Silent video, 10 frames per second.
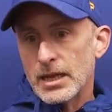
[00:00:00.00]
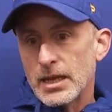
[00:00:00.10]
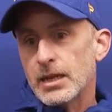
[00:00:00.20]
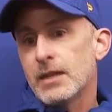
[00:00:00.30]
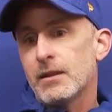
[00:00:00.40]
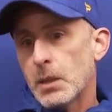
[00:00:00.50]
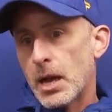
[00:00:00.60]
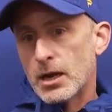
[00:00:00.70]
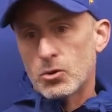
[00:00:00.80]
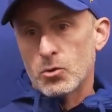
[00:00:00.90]
in the
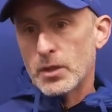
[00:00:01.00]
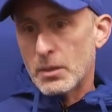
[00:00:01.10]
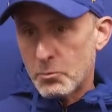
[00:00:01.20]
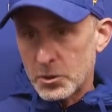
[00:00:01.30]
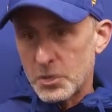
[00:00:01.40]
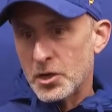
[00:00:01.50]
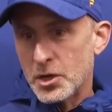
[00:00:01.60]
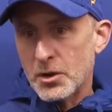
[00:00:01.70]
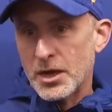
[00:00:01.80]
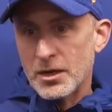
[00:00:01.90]
locker room and they put their
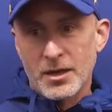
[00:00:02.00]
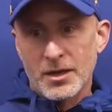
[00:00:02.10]
gear on,